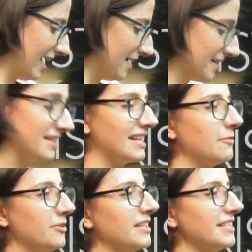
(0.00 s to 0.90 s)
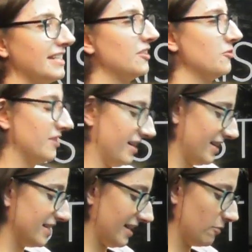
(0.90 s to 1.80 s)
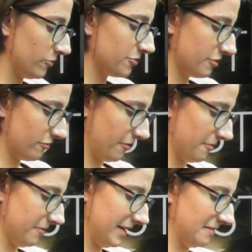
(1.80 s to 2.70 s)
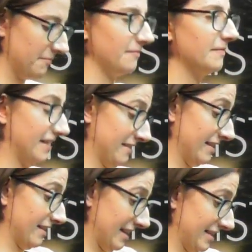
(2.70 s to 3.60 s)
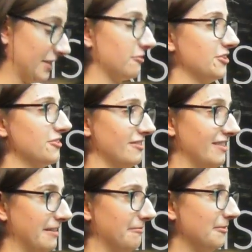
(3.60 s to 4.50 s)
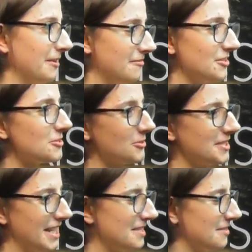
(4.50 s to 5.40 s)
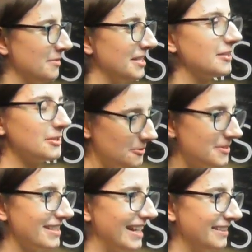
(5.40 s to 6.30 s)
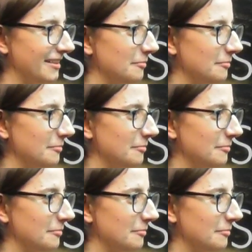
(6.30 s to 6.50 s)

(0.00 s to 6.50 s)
Things they want to see in the new year is they want to grow in their Christian life. If this is your testimony, can you stand up,